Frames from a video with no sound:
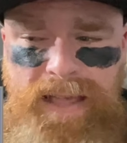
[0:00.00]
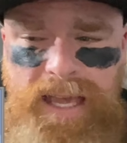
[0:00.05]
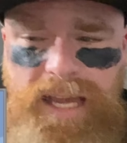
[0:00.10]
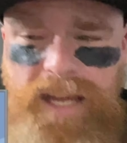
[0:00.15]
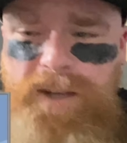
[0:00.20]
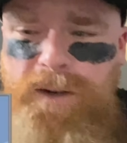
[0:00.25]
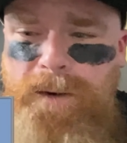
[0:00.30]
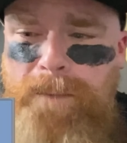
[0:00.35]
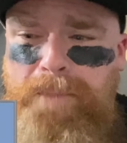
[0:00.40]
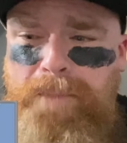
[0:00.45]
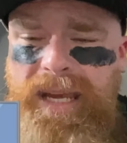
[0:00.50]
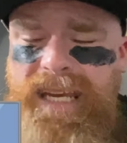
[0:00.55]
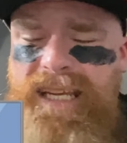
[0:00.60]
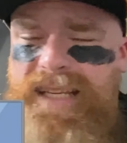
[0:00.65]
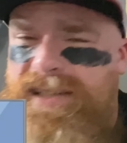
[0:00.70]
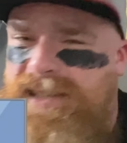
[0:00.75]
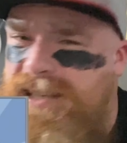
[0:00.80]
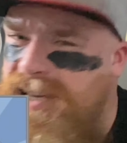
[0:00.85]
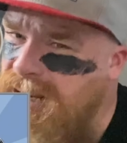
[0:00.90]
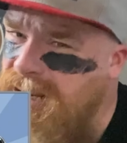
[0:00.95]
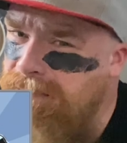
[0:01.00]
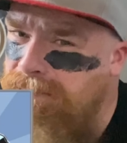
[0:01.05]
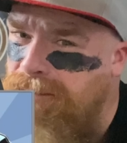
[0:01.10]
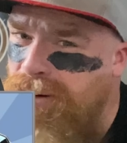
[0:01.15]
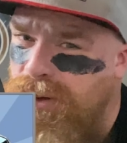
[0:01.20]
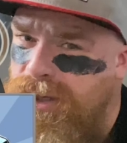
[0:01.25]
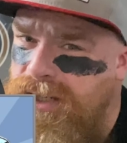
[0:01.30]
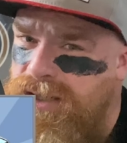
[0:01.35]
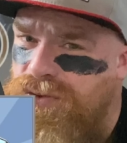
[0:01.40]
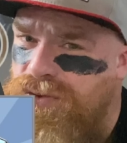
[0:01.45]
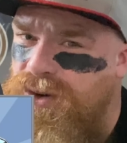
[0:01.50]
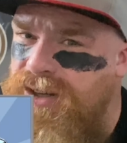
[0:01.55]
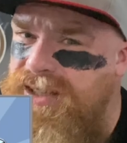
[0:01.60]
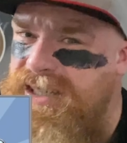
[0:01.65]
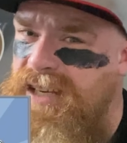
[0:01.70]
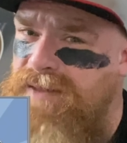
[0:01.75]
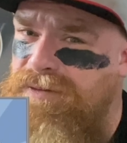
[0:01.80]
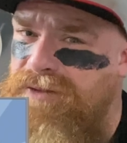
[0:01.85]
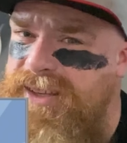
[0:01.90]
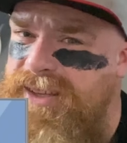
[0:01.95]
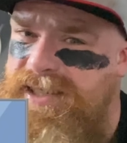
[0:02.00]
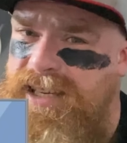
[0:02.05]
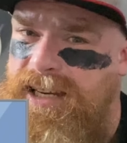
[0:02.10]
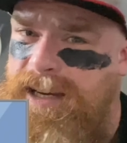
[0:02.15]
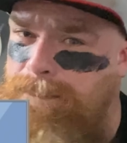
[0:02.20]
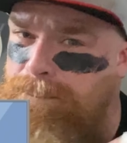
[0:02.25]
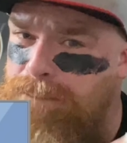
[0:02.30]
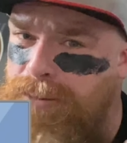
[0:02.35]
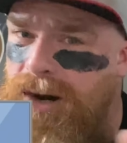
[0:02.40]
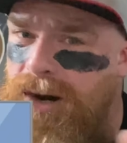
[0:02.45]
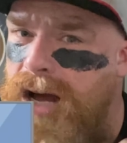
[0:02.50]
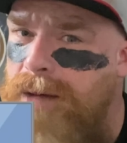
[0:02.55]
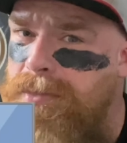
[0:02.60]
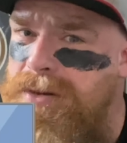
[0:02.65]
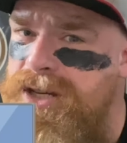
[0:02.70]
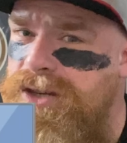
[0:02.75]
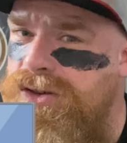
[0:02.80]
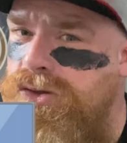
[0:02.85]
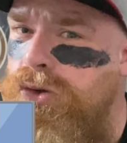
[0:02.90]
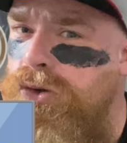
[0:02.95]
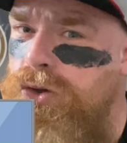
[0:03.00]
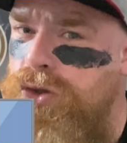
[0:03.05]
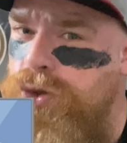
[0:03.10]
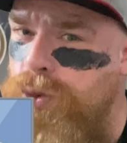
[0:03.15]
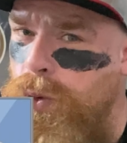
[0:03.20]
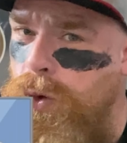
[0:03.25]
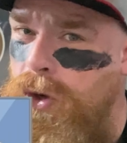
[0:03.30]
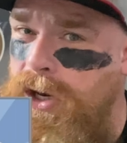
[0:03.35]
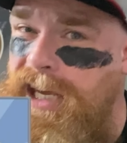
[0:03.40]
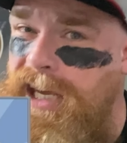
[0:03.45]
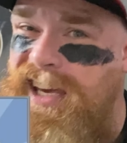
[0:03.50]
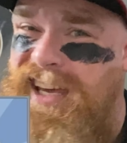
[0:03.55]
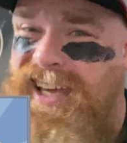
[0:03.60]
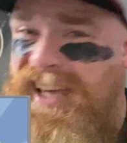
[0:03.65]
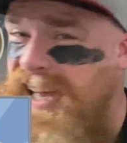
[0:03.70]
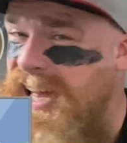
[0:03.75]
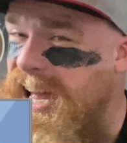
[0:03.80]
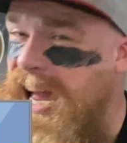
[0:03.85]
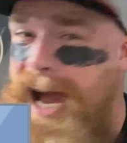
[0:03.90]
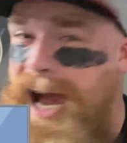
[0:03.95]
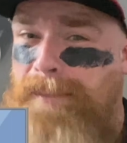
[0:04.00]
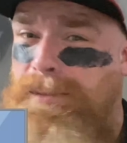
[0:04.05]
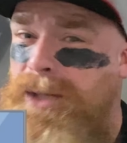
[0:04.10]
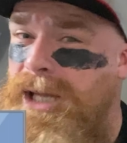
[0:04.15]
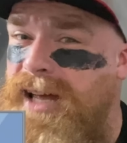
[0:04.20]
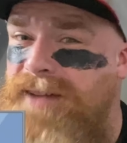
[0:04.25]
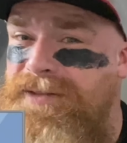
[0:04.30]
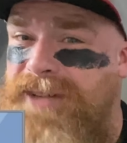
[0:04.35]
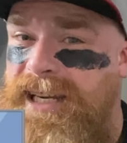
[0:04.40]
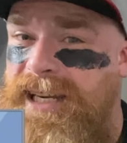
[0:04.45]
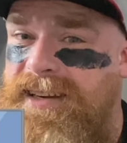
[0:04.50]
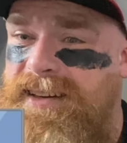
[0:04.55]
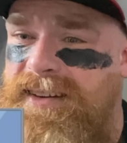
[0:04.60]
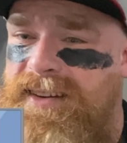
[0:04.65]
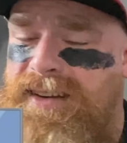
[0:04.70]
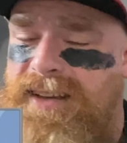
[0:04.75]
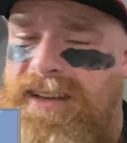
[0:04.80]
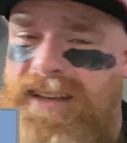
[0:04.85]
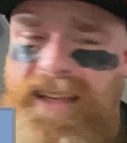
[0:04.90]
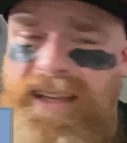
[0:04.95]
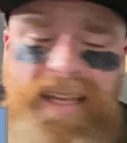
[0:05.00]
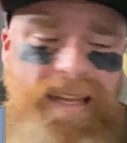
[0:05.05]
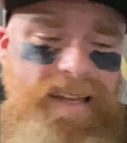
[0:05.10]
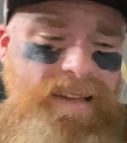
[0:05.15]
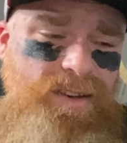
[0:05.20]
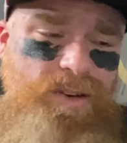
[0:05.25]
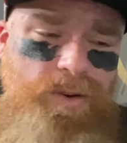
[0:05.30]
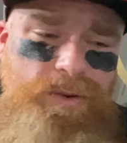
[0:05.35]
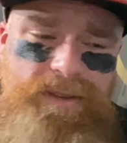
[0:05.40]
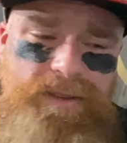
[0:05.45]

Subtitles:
And you're paying 10 points for a defense that could probably score 20. I'm loving it. Dude,